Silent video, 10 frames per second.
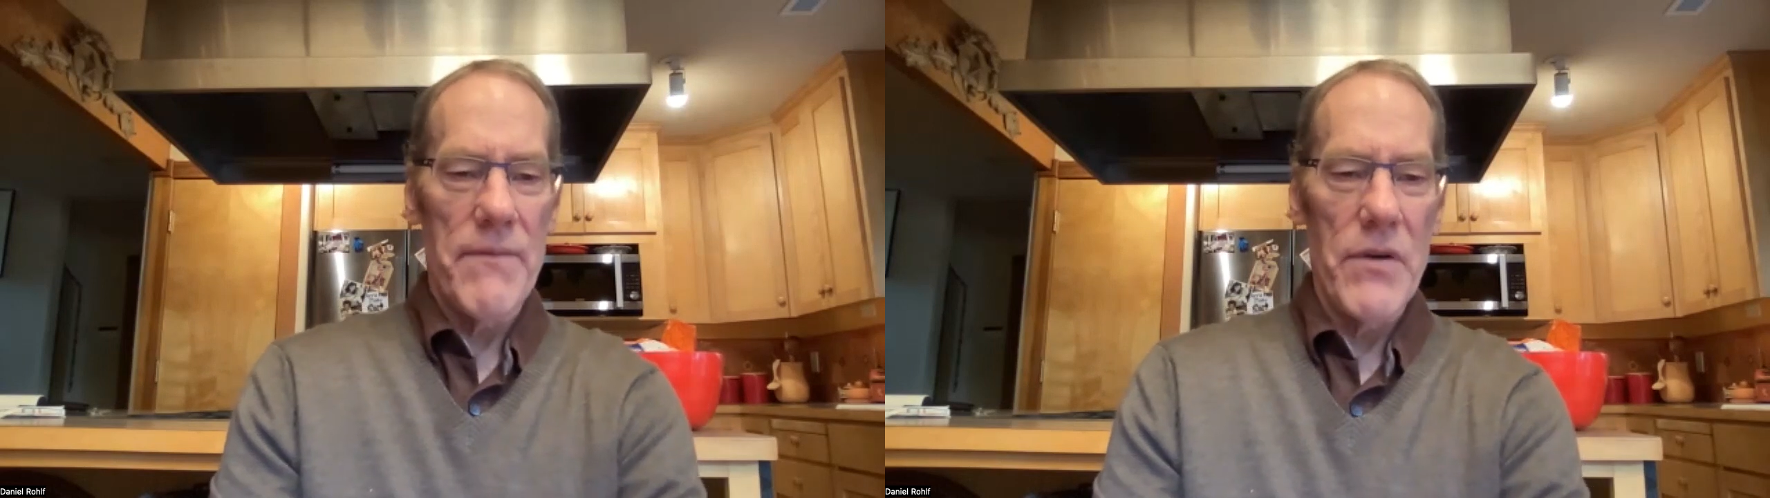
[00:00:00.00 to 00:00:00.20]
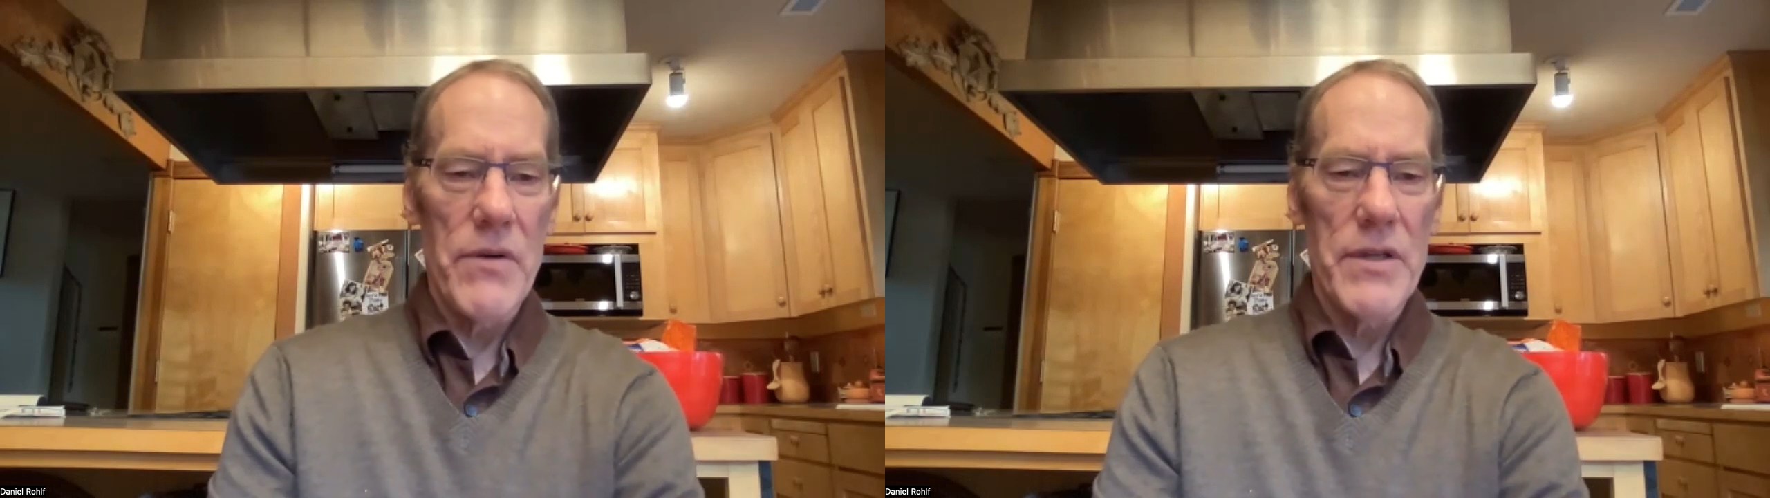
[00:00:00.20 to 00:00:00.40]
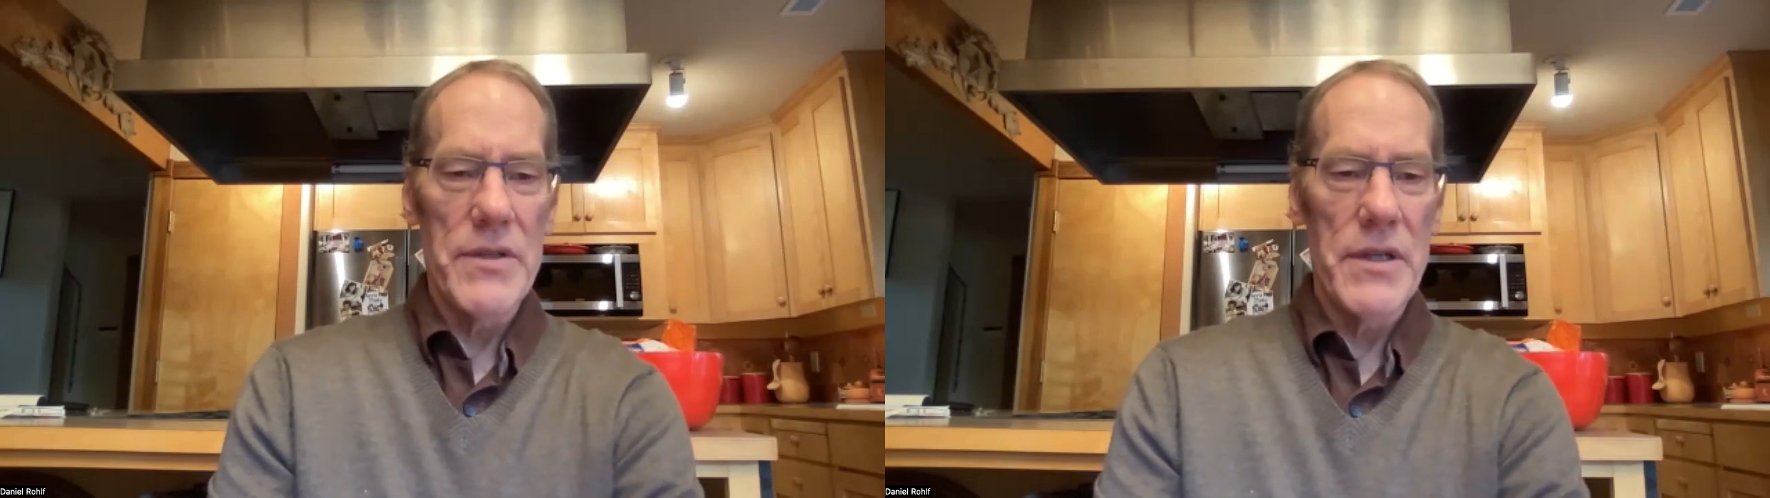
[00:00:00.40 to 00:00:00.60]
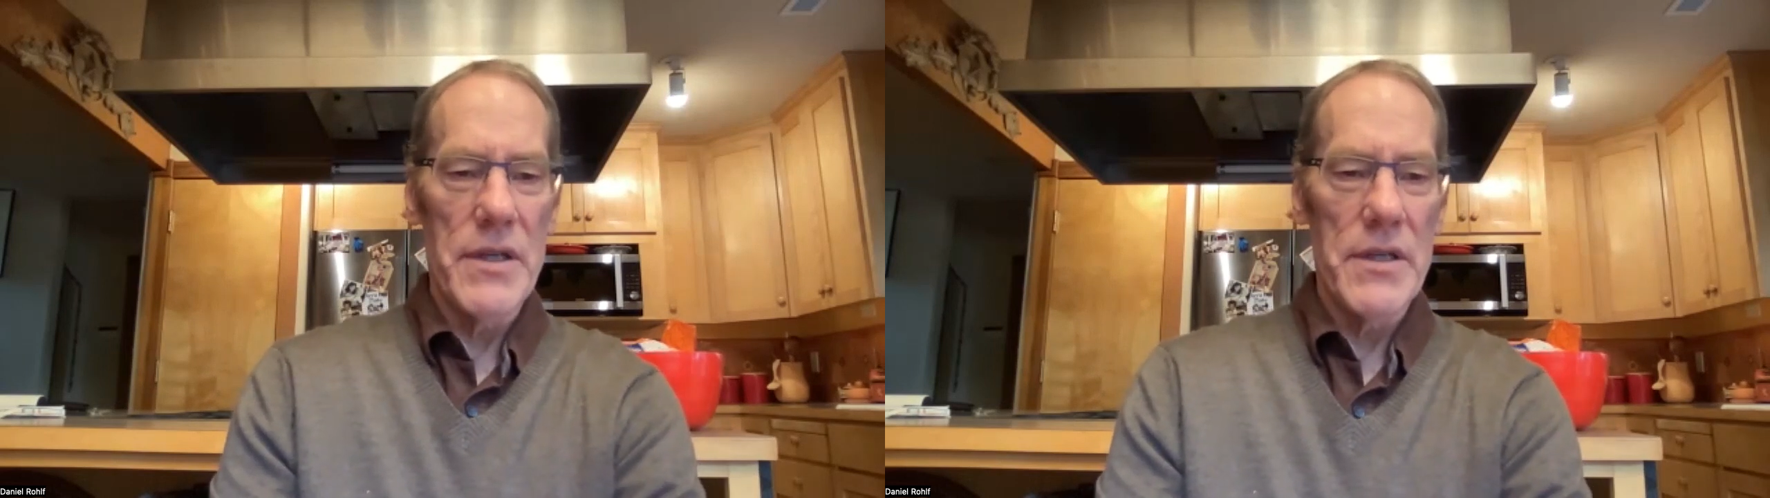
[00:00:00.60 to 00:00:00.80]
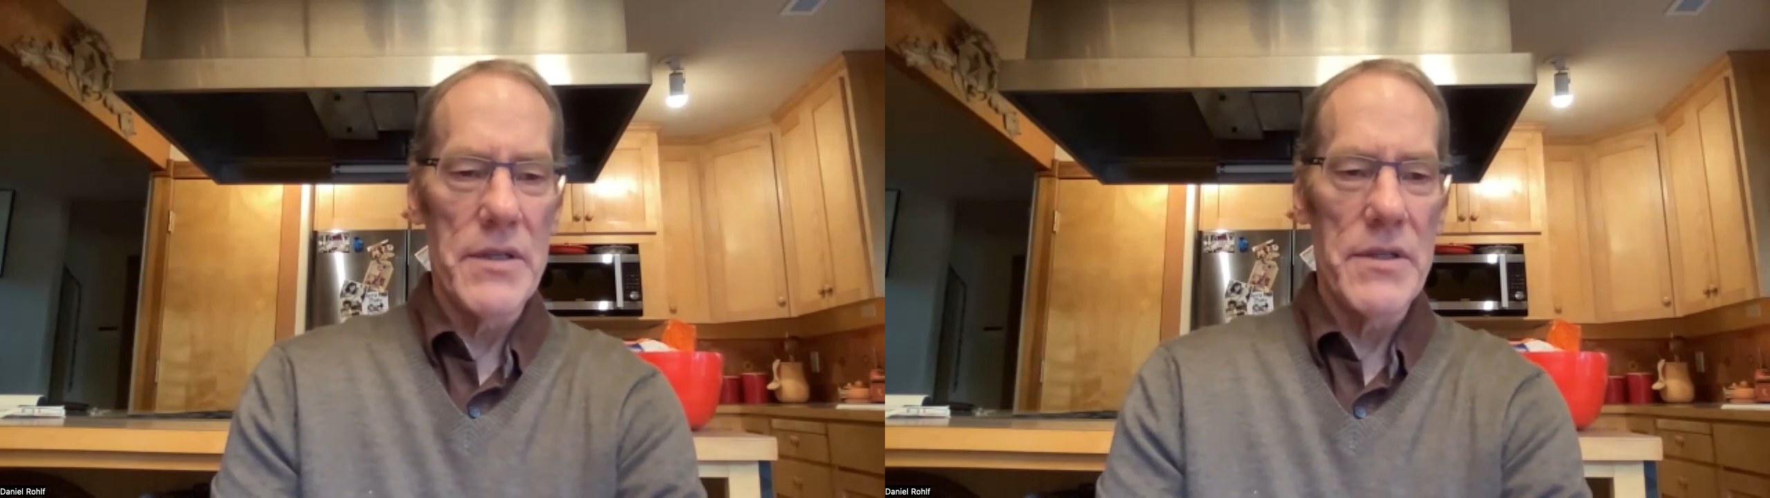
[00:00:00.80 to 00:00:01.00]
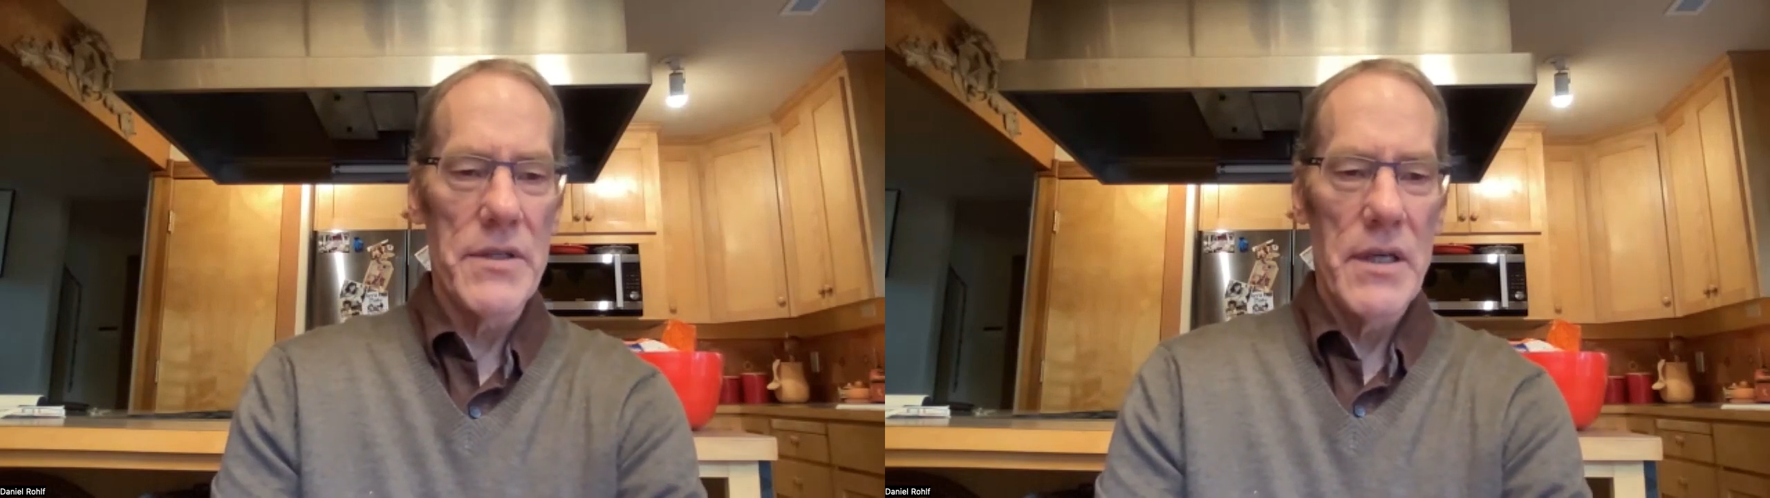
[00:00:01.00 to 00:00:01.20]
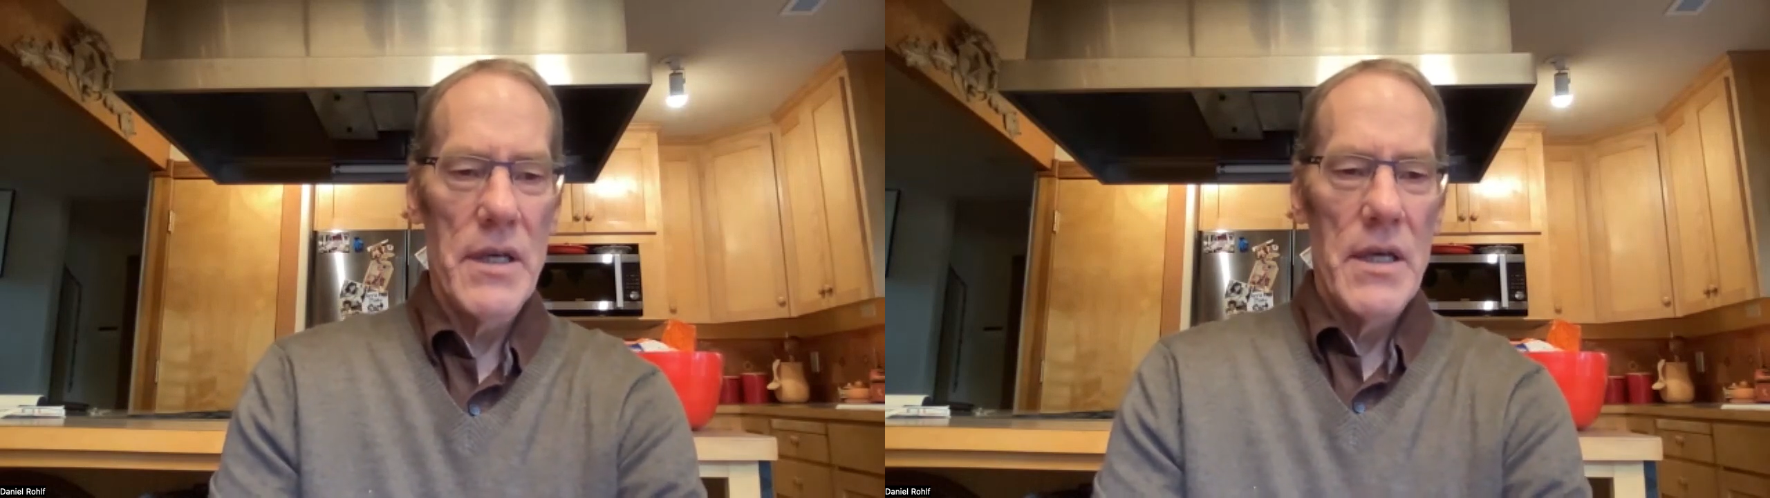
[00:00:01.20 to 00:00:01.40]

focuses